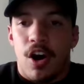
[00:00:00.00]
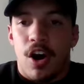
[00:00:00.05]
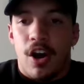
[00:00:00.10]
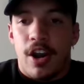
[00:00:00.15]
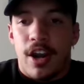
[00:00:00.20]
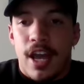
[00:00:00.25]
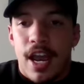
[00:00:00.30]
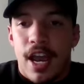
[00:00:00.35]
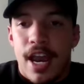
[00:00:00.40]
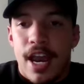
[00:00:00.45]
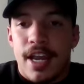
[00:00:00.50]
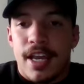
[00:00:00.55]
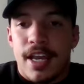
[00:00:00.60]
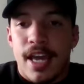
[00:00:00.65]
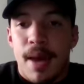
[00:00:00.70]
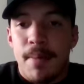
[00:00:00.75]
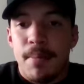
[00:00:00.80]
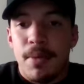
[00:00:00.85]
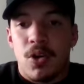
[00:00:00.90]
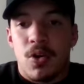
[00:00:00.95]
on a
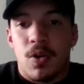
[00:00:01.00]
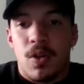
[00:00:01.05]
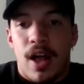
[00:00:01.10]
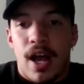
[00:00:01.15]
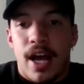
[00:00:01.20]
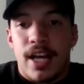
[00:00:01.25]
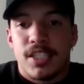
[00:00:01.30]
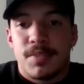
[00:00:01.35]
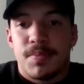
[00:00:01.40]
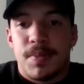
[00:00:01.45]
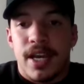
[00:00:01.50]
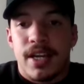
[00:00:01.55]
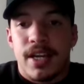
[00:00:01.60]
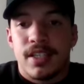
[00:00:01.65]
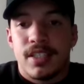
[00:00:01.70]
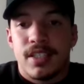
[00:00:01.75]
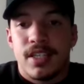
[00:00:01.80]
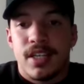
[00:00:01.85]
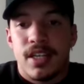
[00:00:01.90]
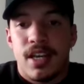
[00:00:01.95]
chemical
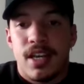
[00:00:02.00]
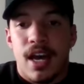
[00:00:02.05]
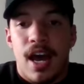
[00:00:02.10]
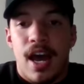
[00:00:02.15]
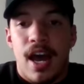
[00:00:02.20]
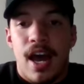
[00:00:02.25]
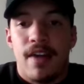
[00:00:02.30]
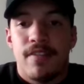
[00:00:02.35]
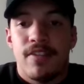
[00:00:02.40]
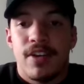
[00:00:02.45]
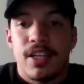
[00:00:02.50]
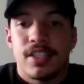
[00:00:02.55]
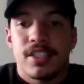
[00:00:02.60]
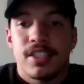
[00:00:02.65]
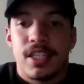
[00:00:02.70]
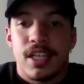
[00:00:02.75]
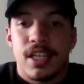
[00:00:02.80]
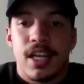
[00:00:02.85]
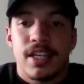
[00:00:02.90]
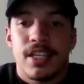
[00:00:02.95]
aspect, I have
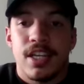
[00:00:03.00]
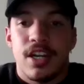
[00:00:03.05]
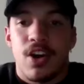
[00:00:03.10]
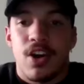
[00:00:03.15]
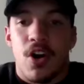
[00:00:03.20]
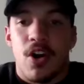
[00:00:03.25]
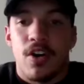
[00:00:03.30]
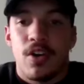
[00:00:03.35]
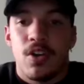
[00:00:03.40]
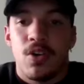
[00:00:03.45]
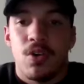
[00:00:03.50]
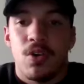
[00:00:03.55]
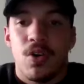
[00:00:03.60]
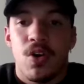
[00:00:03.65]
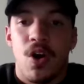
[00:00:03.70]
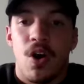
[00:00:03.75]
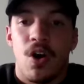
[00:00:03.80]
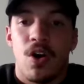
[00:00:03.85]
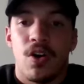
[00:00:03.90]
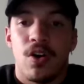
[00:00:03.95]
selected an article
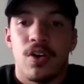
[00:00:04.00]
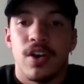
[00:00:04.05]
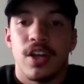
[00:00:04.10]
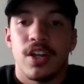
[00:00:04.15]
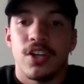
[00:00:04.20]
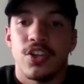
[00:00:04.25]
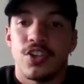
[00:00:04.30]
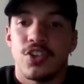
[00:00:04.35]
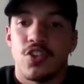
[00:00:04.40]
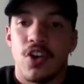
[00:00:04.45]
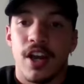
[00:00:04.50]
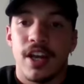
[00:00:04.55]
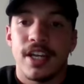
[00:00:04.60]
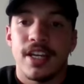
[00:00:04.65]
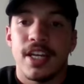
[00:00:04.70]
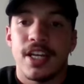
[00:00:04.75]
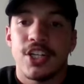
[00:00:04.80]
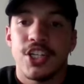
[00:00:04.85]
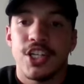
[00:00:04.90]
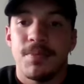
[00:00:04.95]
called Drug
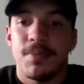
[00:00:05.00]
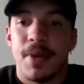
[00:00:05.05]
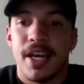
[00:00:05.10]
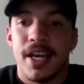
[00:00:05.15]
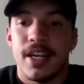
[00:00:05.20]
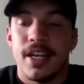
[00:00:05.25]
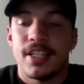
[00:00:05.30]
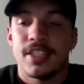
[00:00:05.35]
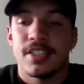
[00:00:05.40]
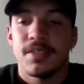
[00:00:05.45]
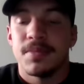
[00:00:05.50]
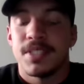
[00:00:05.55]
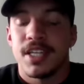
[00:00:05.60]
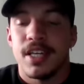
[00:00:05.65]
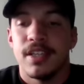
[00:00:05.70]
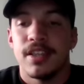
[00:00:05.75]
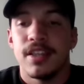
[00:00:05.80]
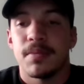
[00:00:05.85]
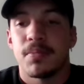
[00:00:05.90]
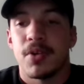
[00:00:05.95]
Addiction Mechanisms
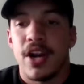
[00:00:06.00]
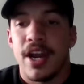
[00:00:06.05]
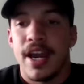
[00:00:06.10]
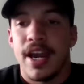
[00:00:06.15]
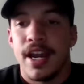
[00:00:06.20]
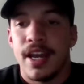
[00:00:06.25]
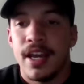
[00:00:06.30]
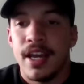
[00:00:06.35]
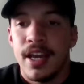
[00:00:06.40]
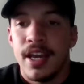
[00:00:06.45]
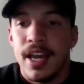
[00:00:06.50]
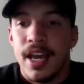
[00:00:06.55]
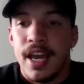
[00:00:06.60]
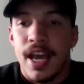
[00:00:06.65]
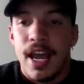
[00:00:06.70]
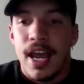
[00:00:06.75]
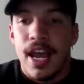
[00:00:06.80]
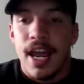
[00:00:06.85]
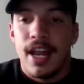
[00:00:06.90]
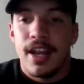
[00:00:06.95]
in the Brain.
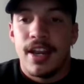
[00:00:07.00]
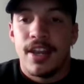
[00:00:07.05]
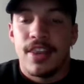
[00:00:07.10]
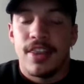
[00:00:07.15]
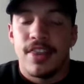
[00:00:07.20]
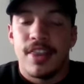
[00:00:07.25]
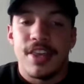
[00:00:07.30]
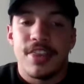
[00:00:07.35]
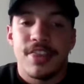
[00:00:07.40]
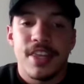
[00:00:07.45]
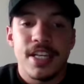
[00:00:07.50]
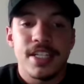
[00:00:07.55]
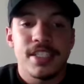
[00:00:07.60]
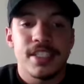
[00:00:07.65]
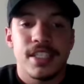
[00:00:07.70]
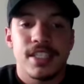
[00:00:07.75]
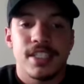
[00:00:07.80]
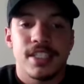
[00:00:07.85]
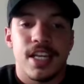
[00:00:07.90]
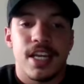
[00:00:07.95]
And the
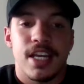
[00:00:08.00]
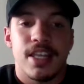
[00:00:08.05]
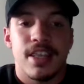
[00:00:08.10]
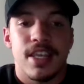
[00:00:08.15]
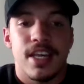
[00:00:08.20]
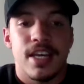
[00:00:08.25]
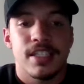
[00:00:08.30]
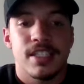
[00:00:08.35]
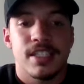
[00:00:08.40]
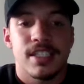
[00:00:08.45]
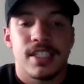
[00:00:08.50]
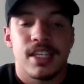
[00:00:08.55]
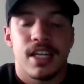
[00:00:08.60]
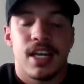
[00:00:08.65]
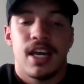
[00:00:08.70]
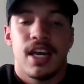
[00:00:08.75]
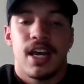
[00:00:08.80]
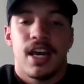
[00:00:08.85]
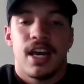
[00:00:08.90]
thesis in this